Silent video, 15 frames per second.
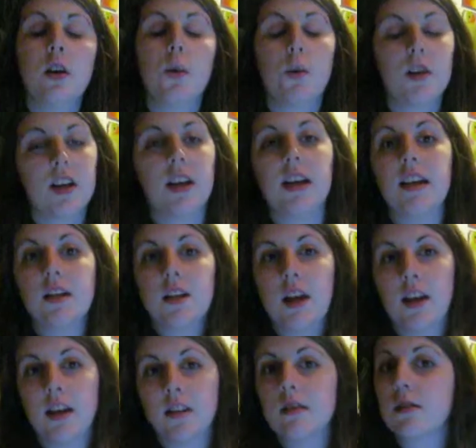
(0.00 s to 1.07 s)
with the
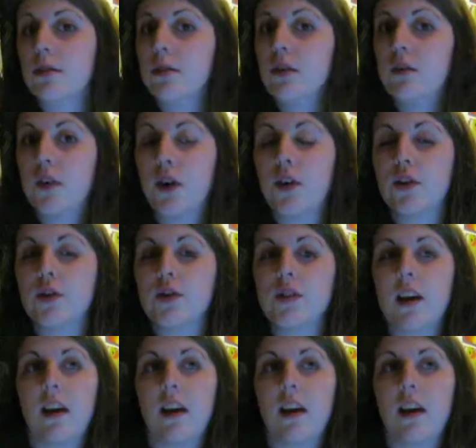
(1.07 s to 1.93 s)
cliches that were involved,